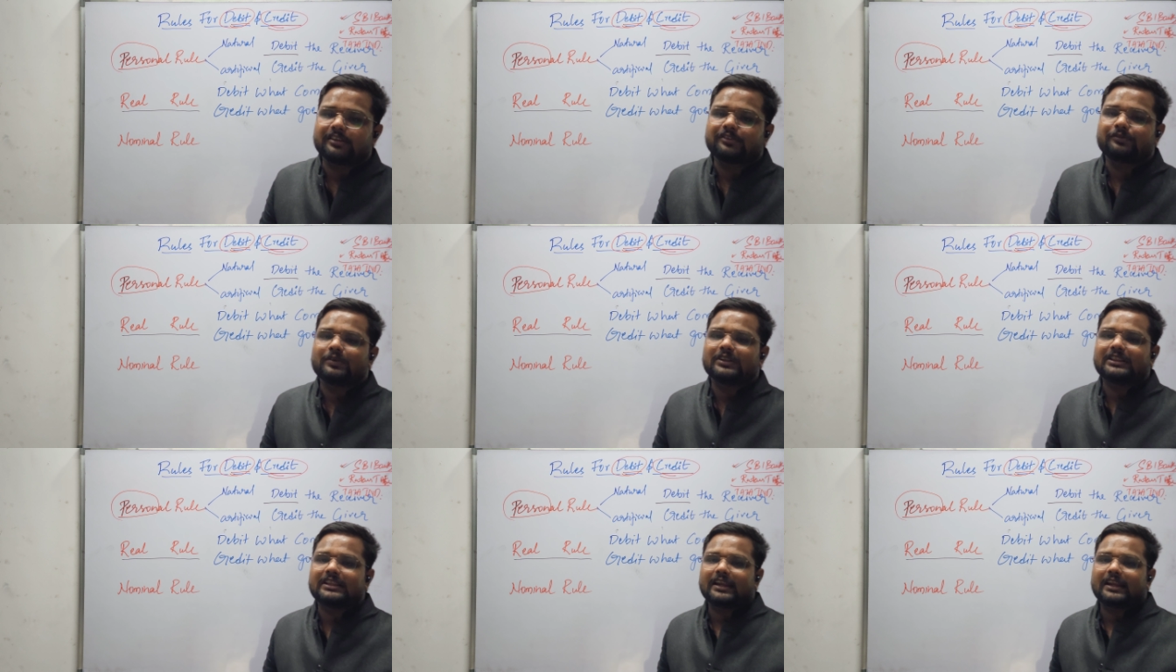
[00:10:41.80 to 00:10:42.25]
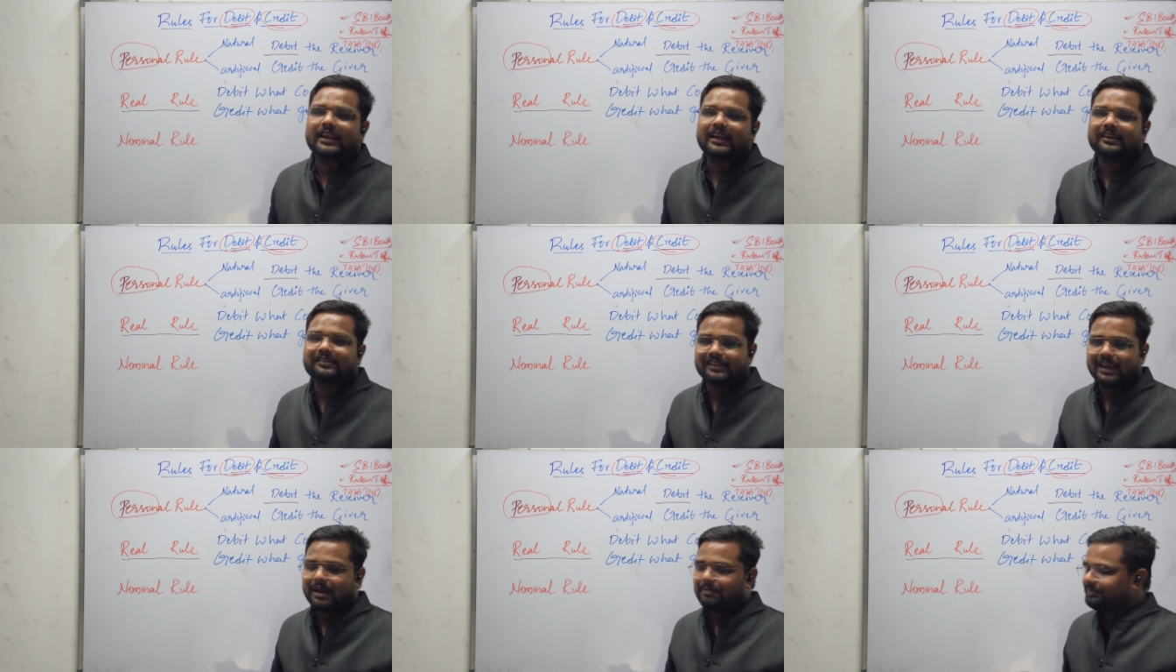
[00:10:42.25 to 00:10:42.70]
this with an
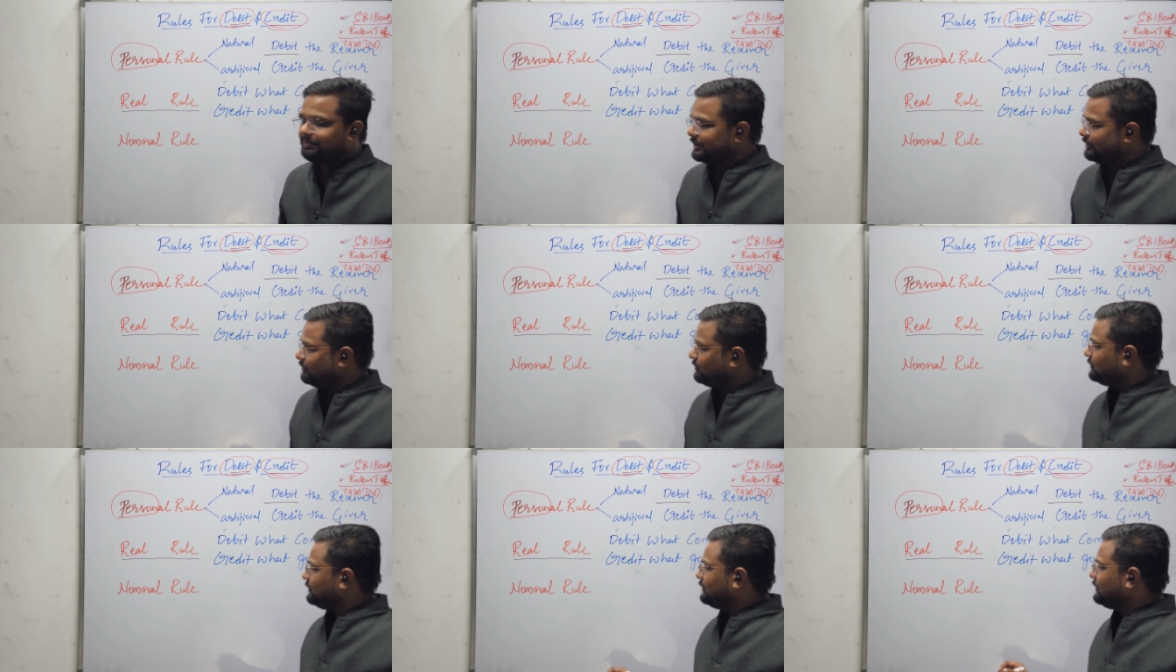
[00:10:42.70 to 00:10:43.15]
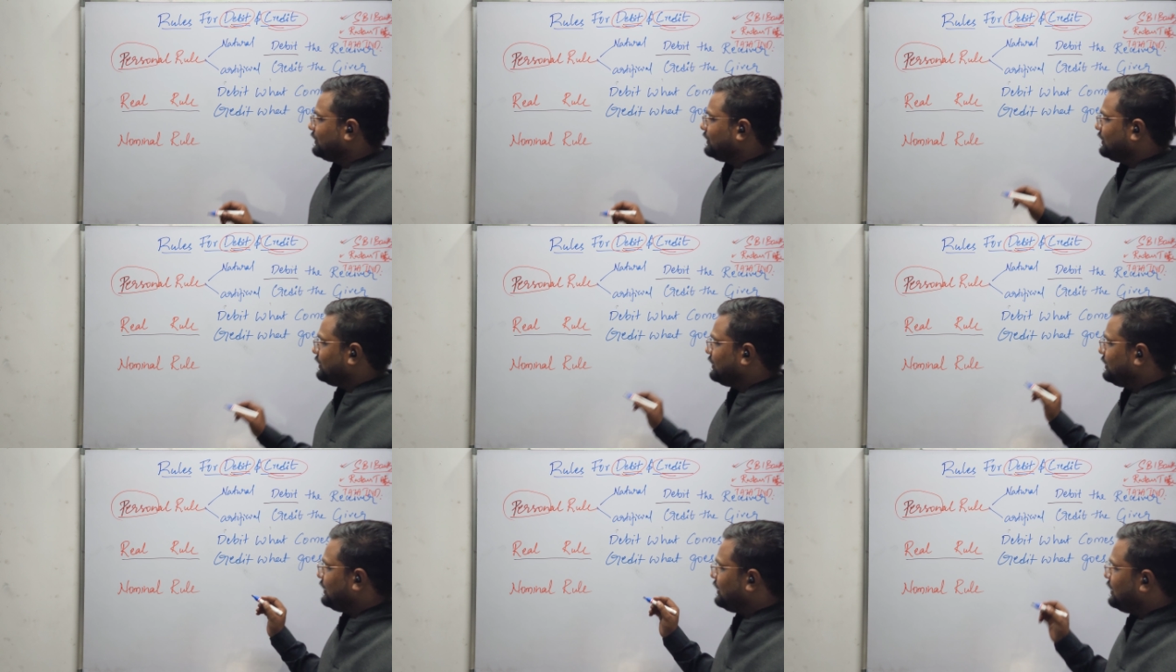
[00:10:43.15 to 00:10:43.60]
example.
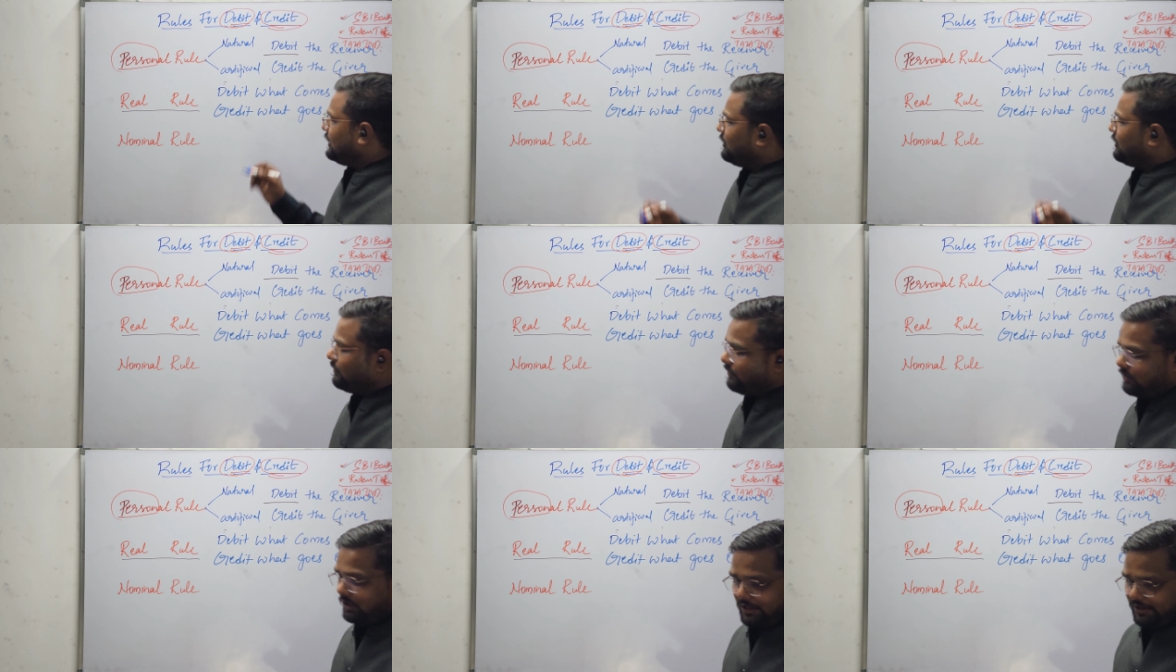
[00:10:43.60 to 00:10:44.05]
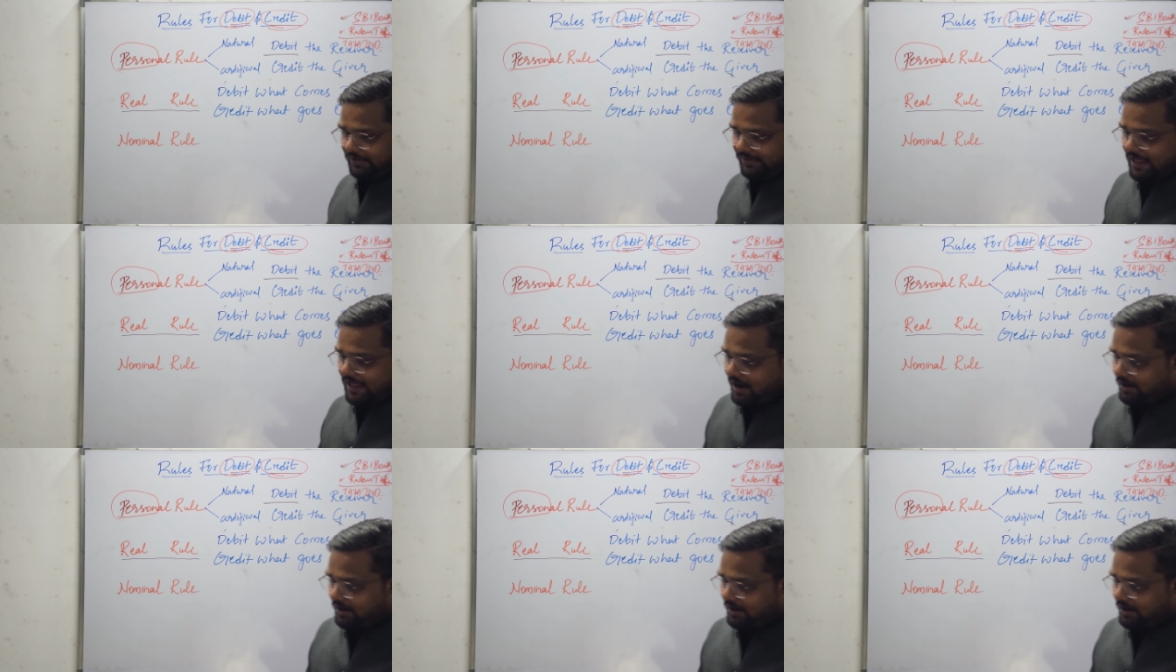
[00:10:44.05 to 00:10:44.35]
What is